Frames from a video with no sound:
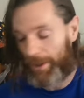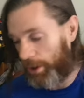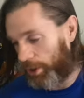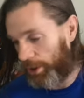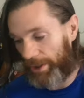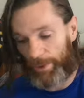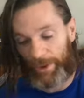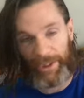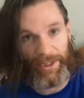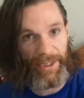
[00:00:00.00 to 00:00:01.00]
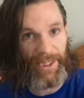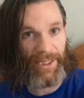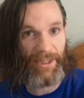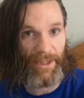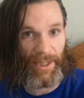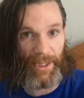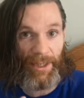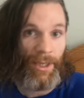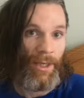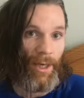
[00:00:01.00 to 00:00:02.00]
Oh, I work at a desk,
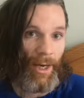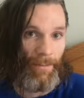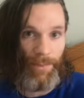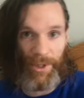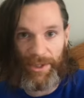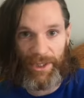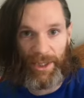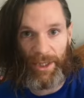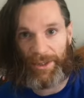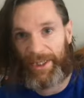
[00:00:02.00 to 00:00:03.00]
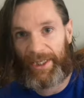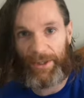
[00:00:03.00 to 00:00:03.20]
I'm busy all day,